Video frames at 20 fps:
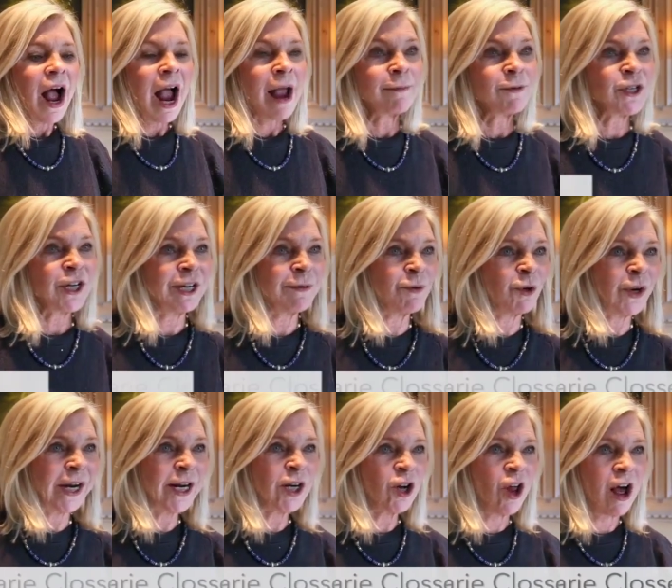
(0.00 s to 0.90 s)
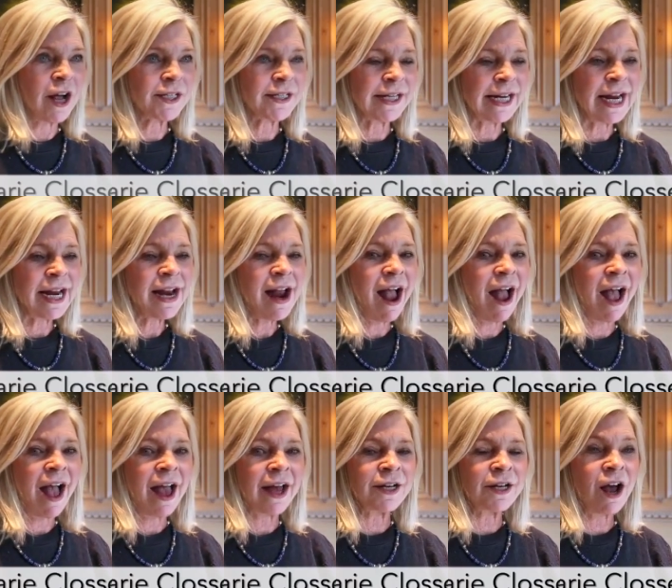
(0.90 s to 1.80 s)
I'm Jean Marie Clossy,
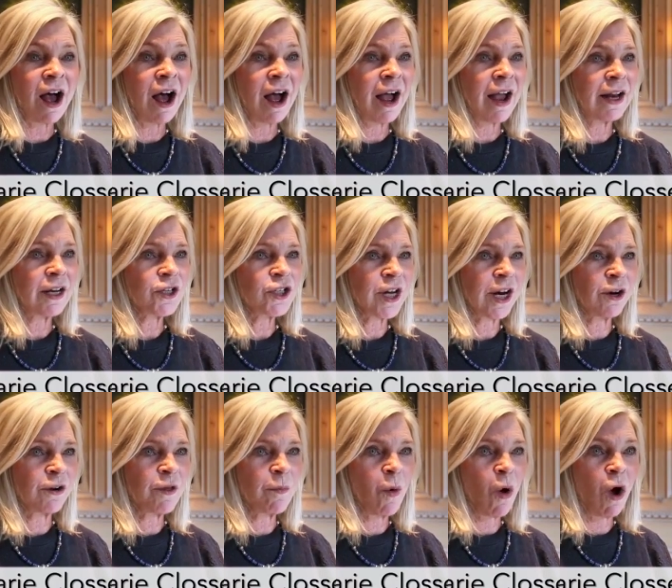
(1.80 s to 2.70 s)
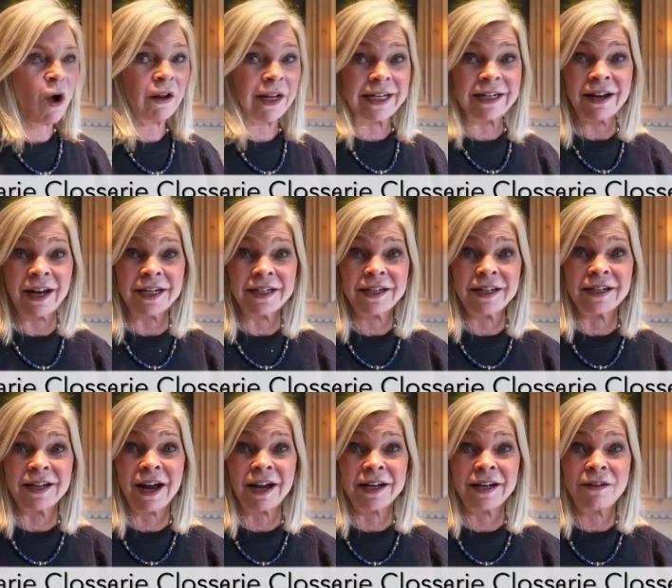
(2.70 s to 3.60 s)
and I chaired the ball in
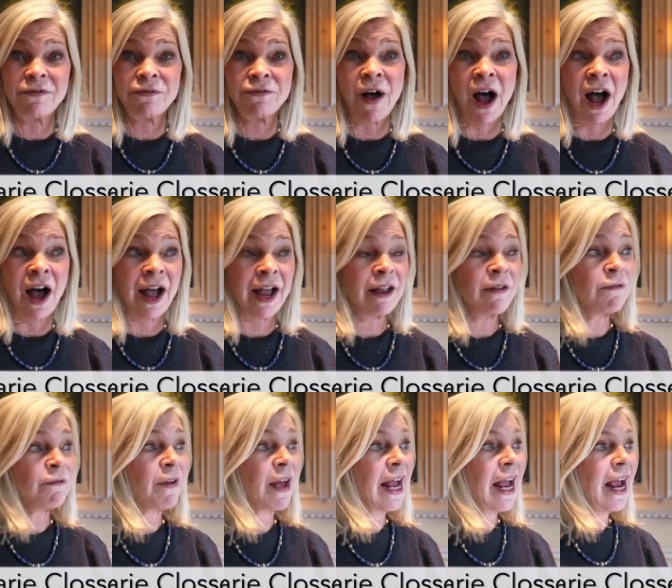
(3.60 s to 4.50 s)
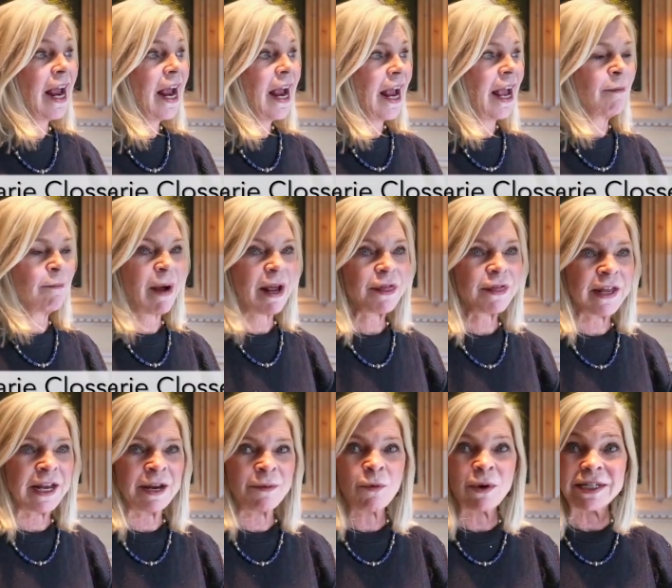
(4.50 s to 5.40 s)
1995, and my
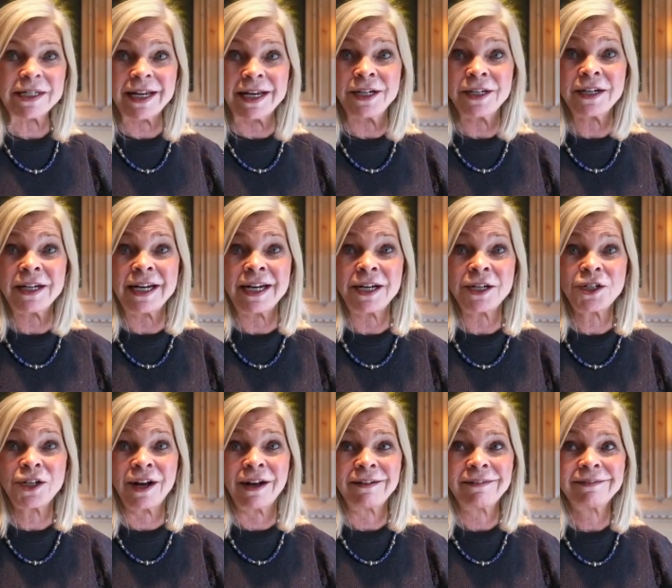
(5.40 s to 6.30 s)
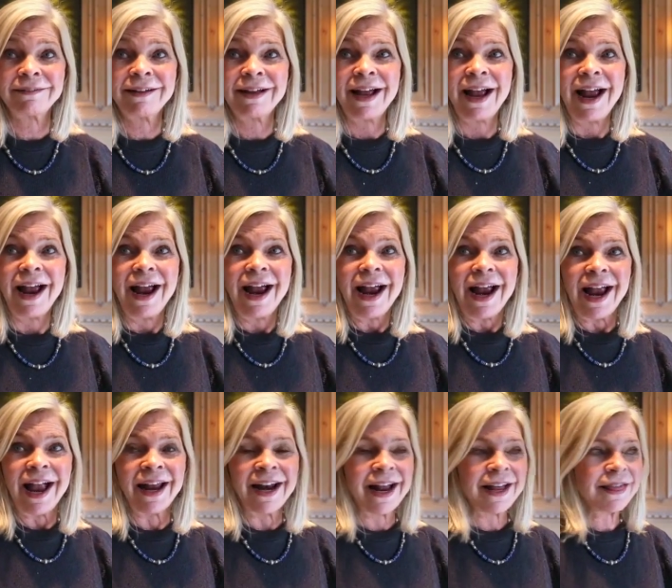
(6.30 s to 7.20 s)
theme was Indonesia.
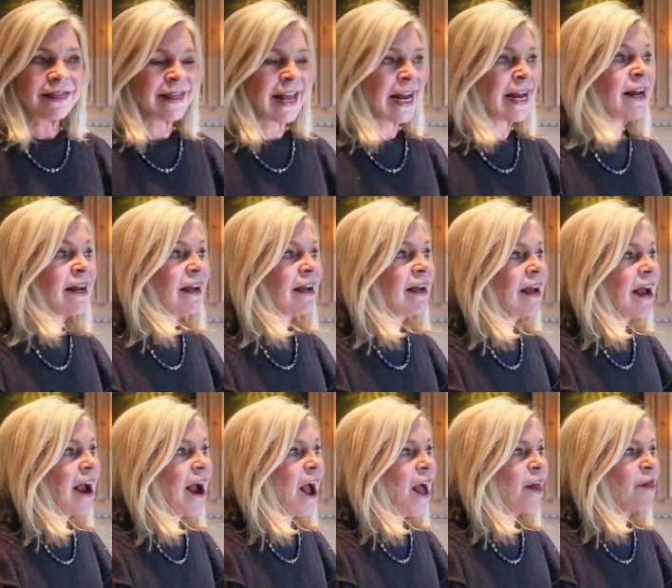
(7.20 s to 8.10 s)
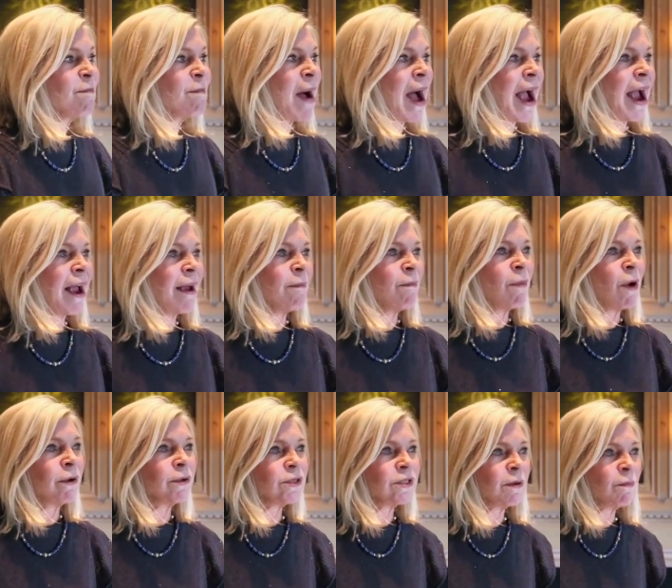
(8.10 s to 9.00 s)
And I think my
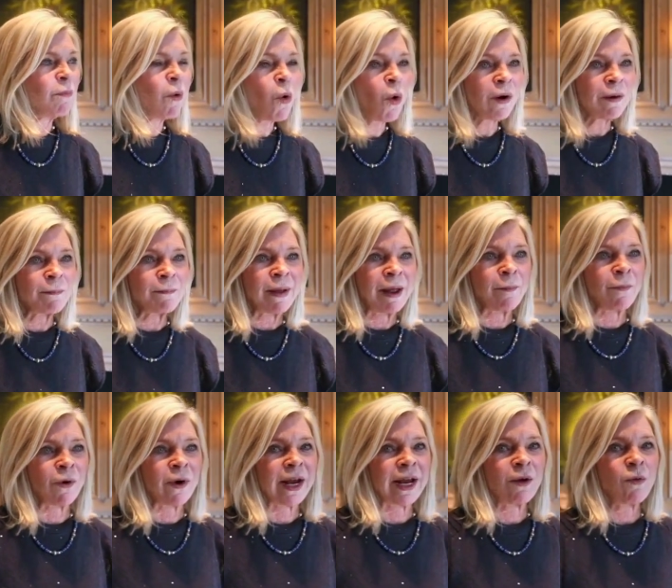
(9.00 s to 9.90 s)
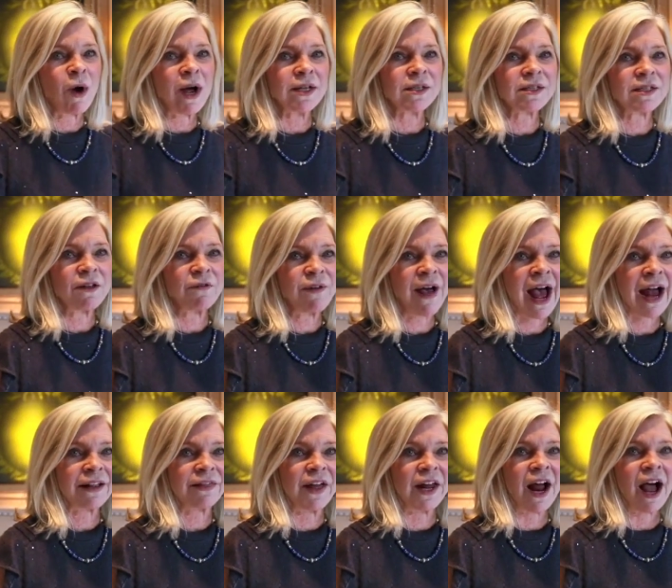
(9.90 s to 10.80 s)
most important memory was the
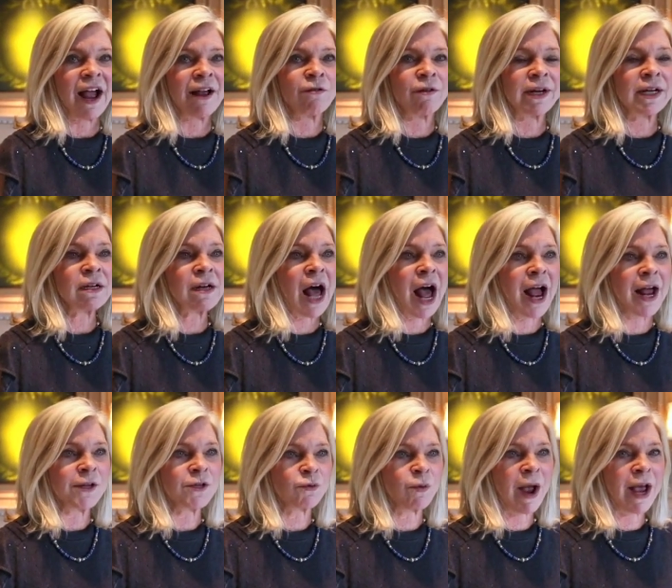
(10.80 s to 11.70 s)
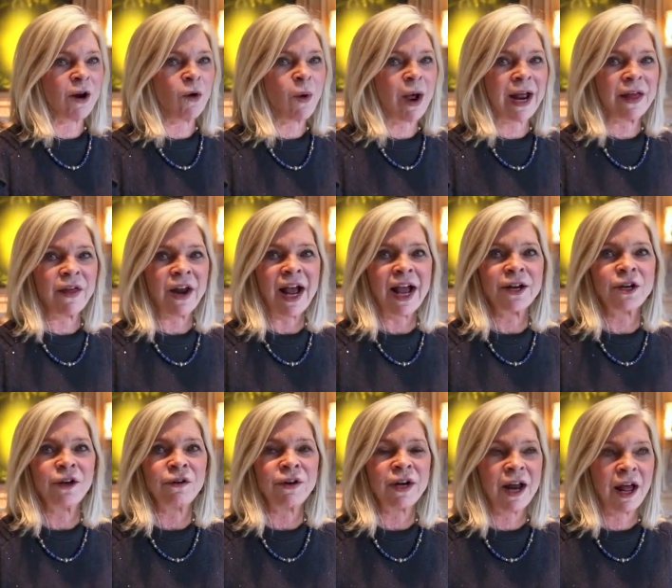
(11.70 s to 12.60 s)
fact that I realized right away that I
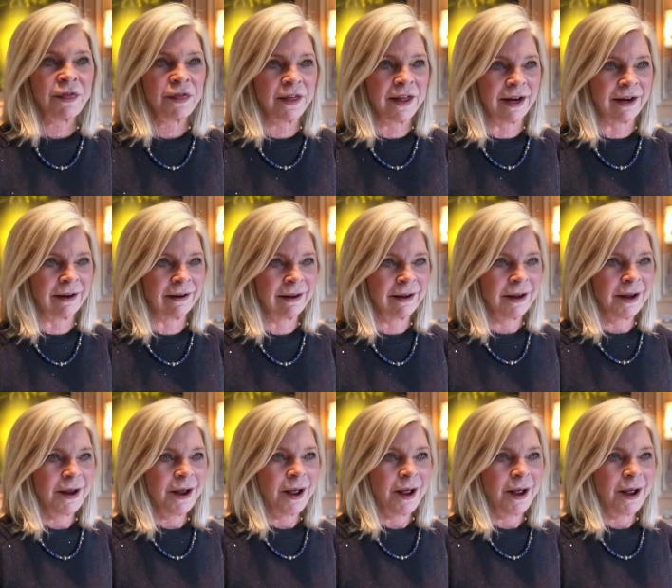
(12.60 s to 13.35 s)
knew nothing